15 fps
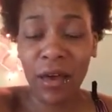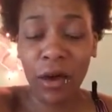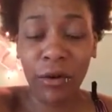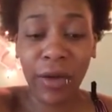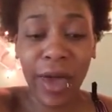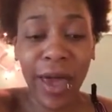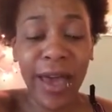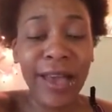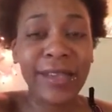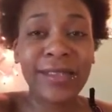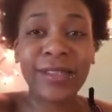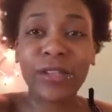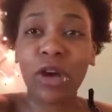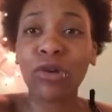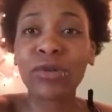Okay,
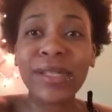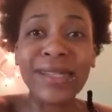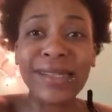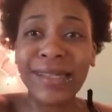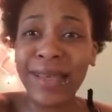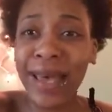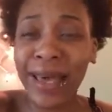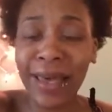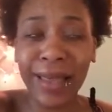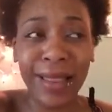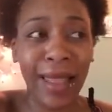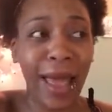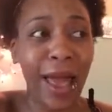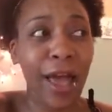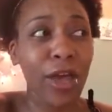it's so sick
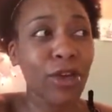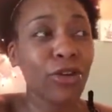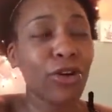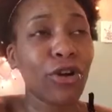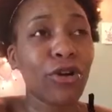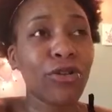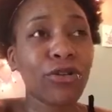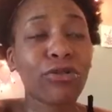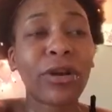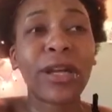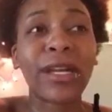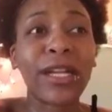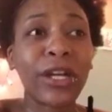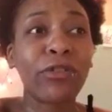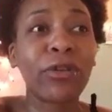that, you know, you
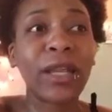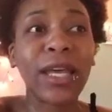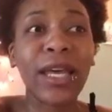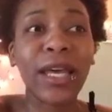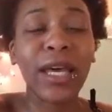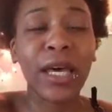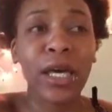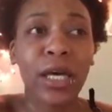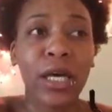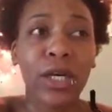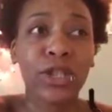can literally